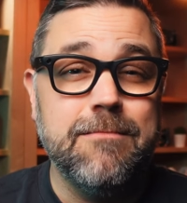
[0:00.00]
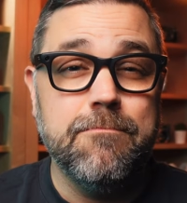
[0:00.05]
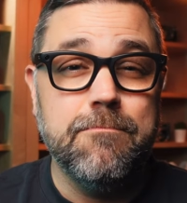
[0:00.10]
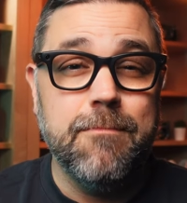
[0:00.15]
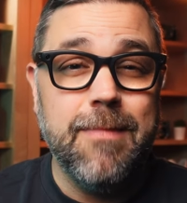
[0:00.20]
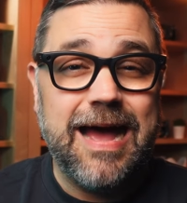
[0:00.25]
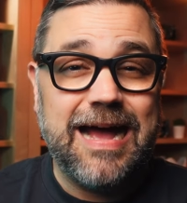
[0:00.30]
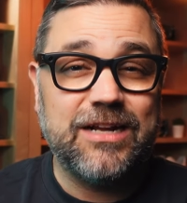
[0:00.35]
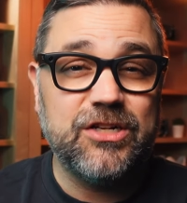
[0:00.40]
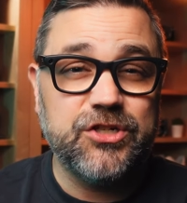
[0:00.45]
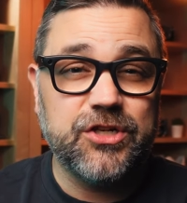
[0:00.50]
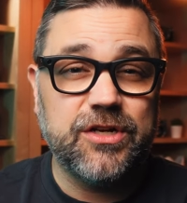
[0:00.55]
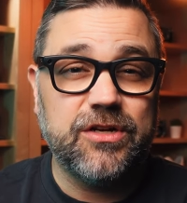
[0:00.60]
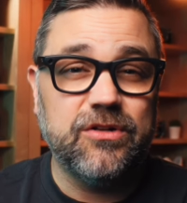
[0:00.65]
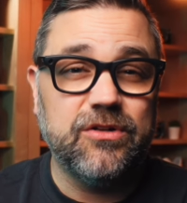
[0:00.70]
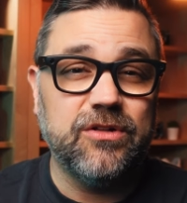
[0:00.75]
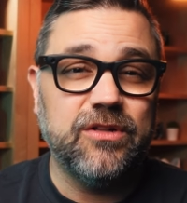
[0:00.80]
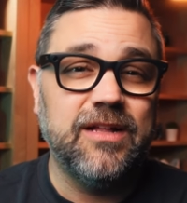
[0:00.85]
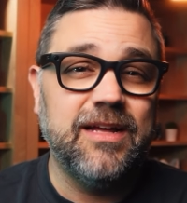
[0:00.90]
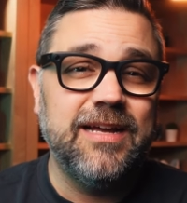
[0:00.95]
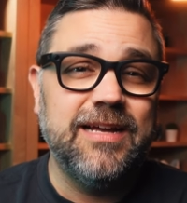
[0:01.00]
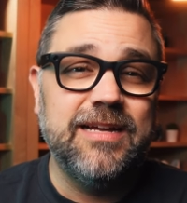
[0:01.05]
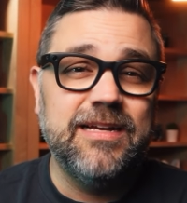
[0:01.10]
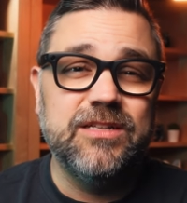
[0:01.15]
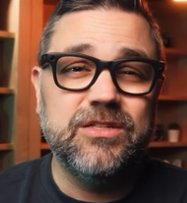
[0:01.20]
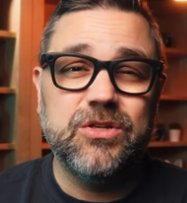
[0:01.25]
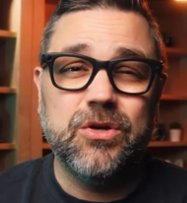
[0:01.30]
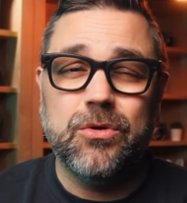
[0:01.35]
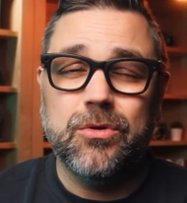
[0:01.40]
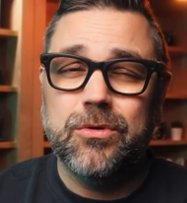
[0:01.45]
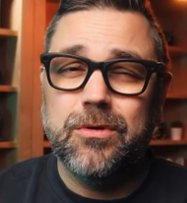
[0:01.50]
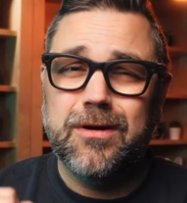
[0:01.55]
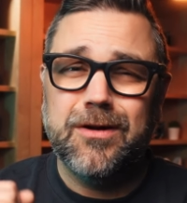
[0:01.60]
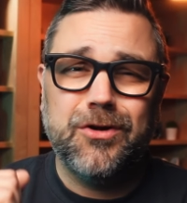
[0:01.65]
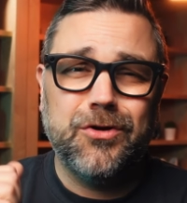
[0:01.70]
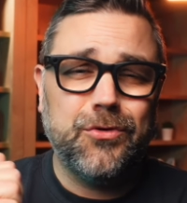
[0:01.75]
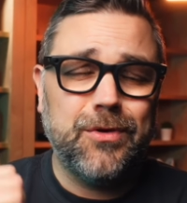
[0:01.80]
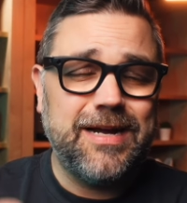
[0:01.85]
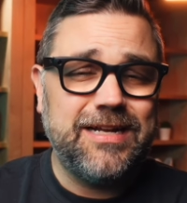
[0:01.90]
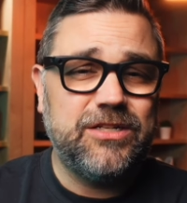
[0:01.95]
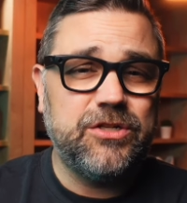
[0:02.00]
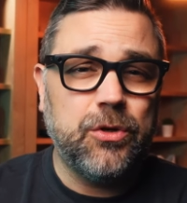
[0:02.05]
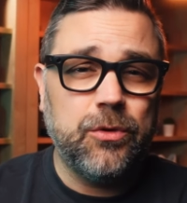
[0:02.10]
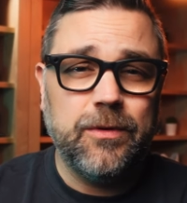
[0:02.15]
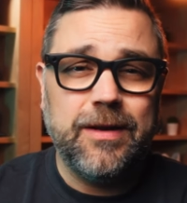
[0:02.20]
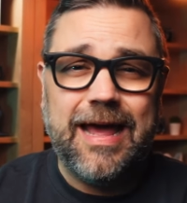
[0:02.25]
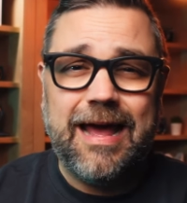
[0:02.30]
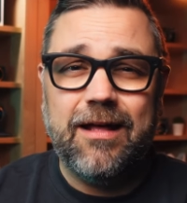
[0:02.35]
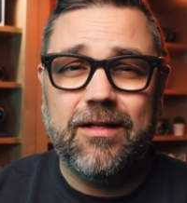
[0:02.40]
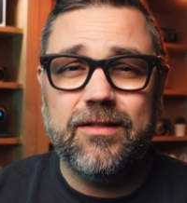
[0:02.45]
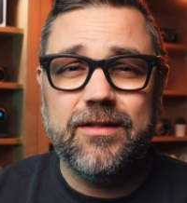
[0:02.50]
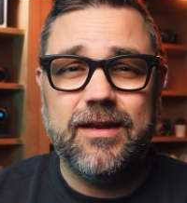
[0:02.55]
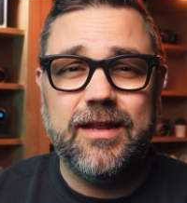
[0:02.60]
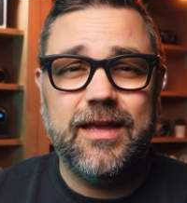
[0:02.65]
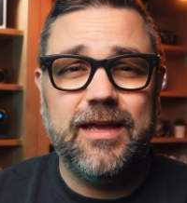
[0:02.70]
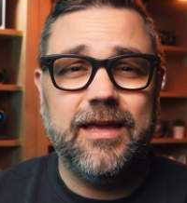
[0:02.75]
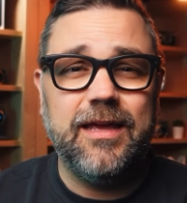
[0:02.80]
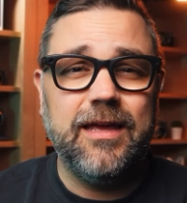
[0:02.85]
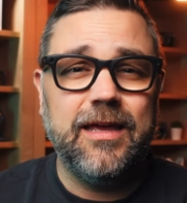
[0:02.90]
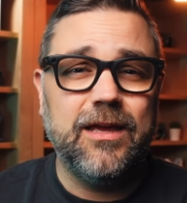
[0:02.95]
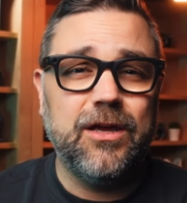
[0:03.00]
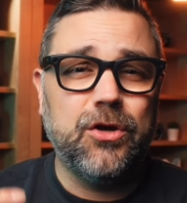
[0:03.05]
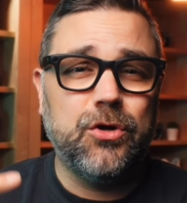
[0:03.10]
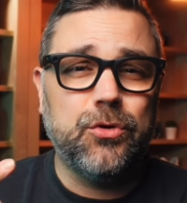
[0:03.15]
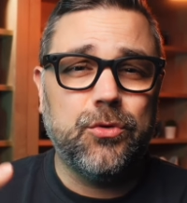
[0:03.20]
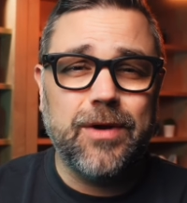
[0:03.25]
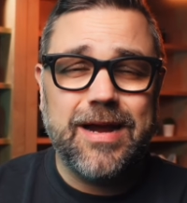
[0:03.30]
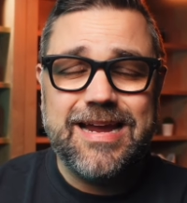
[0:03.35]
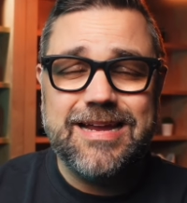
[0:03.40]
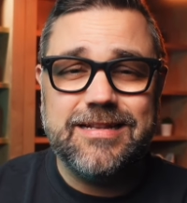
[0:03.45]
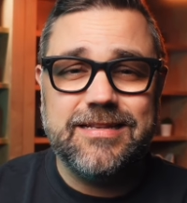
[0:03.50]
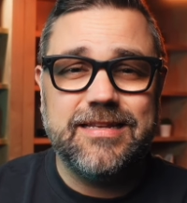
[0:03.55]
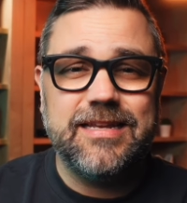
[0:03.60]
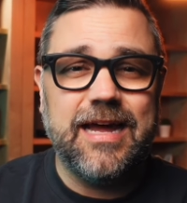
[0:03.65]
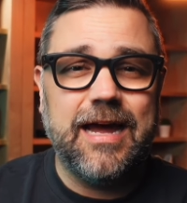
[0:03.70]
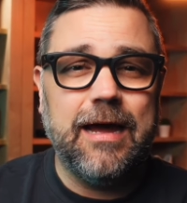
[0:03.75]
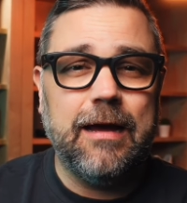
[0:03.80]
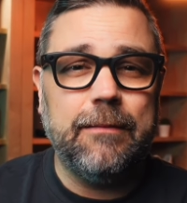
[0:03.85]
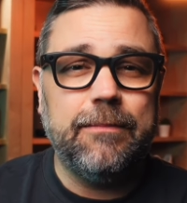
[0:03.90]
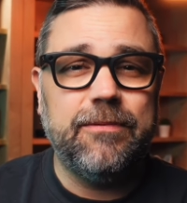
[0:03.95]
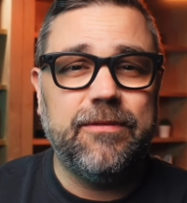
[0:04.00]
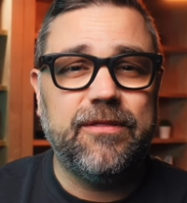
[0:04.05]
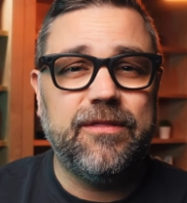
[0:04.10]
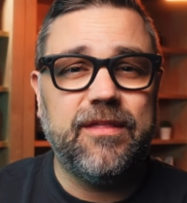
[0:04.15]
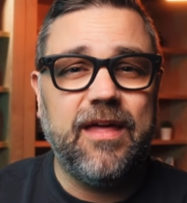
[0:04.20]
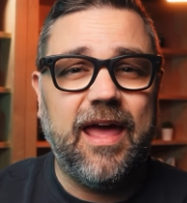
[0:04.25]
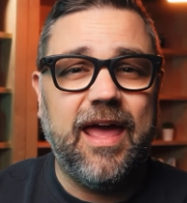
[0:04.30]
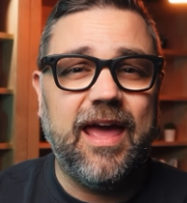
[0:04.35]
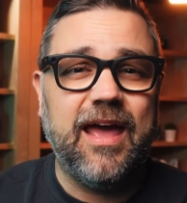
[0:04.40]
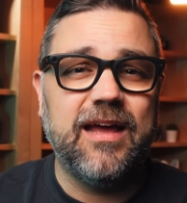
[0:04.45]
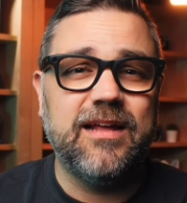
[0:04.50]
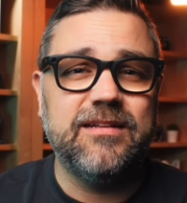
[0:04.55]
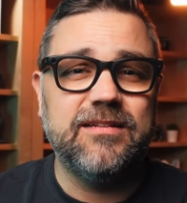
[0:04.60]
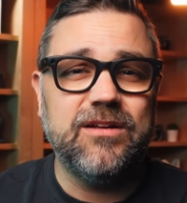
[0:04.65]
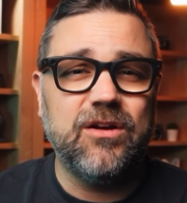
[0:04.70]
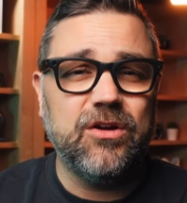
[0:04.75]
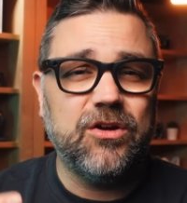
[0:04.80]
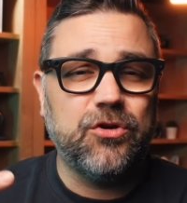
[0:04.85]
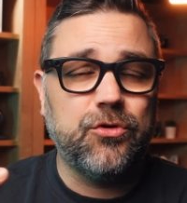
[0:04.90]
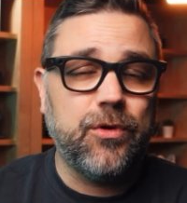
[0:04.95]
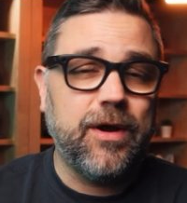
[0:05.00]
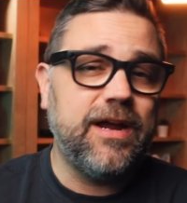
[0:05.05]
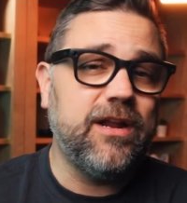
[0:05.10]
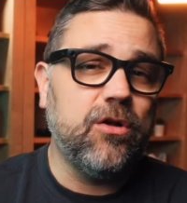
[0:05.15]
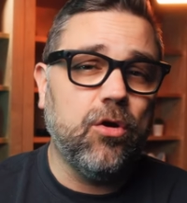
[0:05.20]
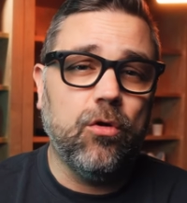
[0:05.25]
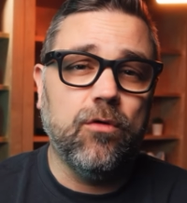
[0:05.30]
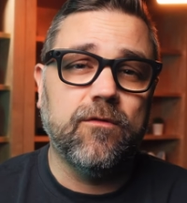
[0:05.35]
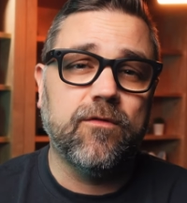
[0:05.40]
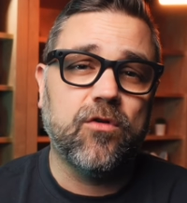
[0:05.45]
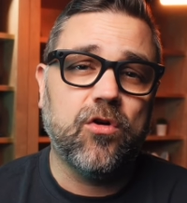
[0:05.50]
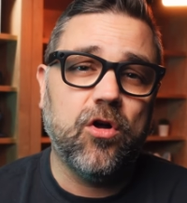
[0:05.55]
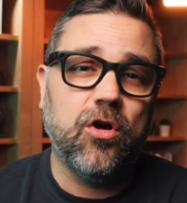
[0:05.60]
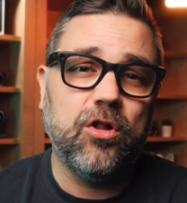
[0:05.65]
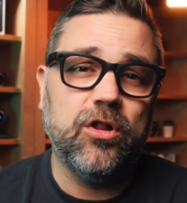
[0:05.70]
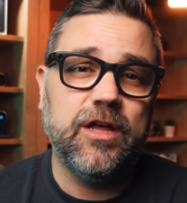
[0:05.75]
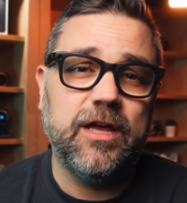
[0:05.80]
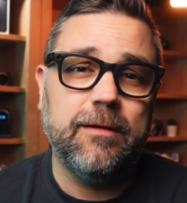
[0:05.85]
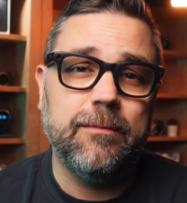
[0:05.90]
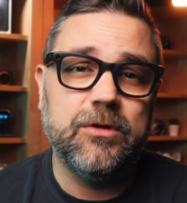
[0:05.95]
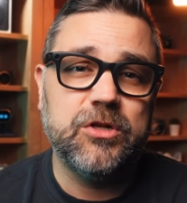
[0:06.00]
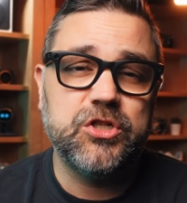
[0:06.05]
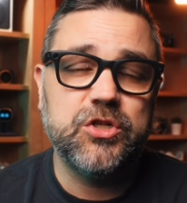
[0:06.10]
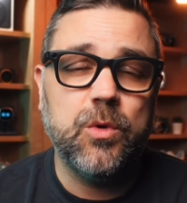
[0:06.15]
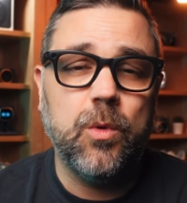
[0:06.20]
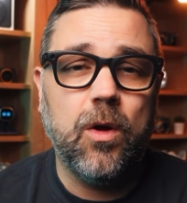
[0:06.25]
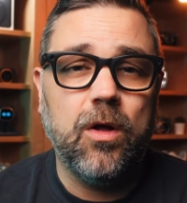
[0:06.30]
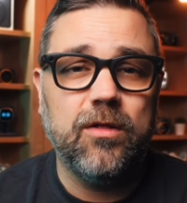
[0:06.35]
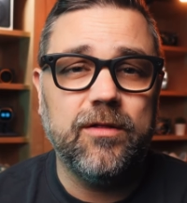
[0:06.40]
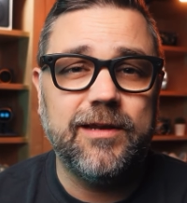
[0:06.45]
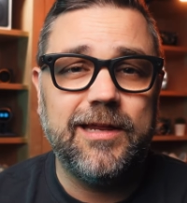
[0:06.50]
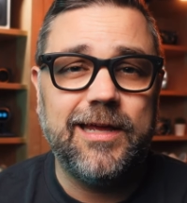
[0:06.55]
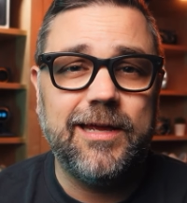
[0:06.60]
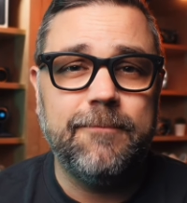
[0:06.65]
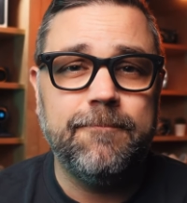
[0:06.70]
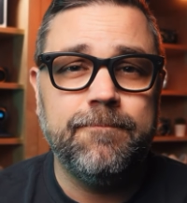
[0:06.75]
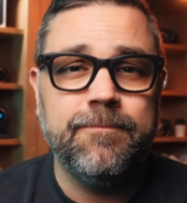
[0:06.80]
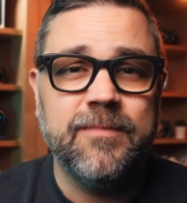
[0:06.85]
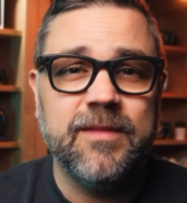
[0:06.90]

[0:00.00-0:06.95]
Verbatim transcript: magical. So great tonality, great depth, and great overall image quality.